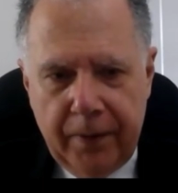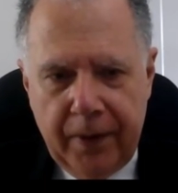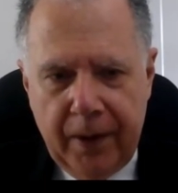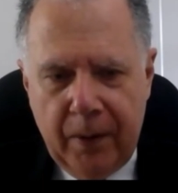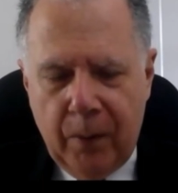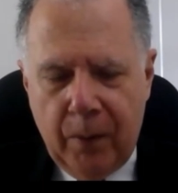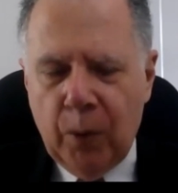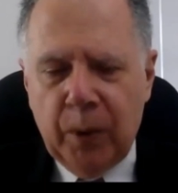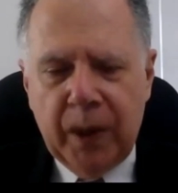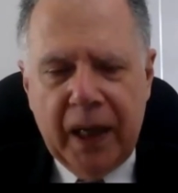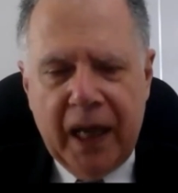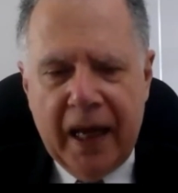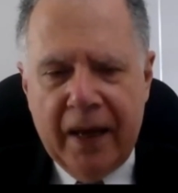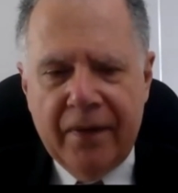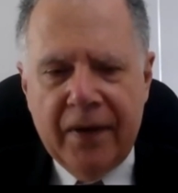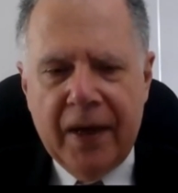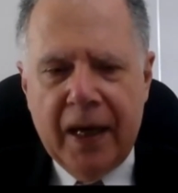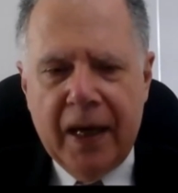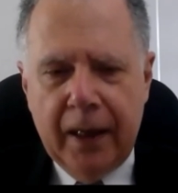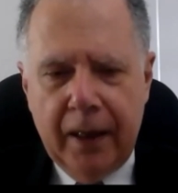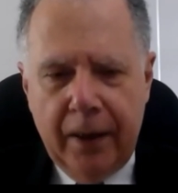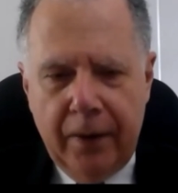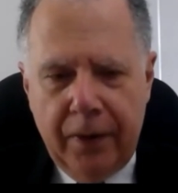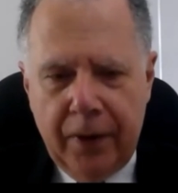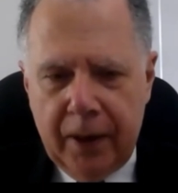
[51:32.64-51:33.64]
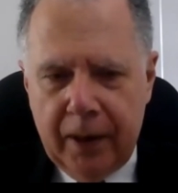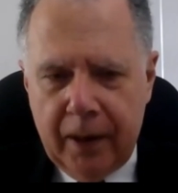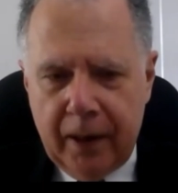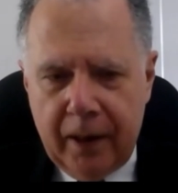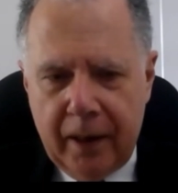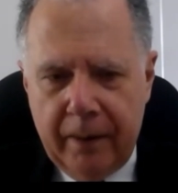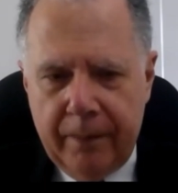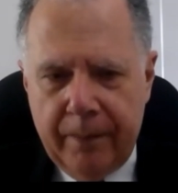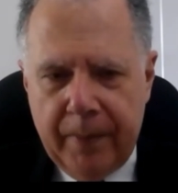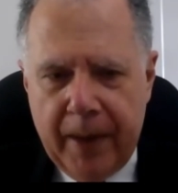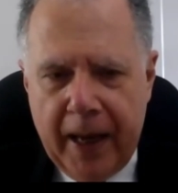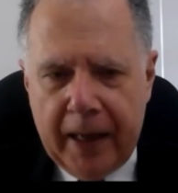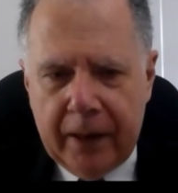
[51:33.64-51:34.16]
They won't have anything to
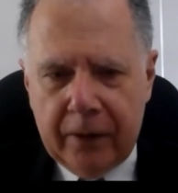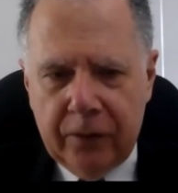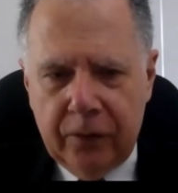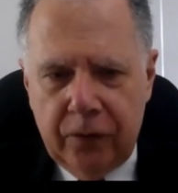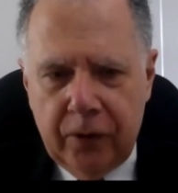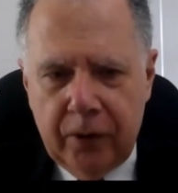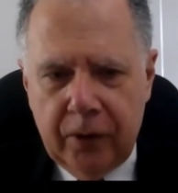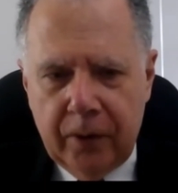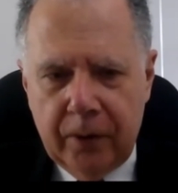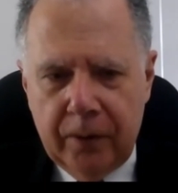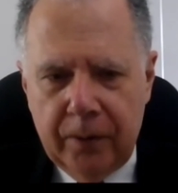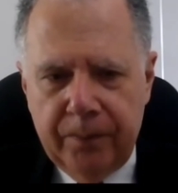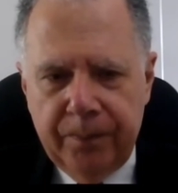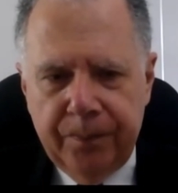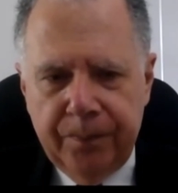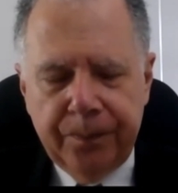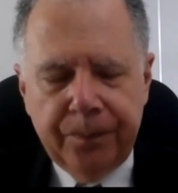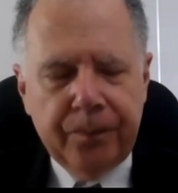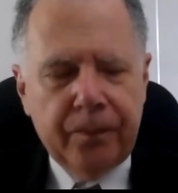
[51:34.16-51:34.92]
come back to.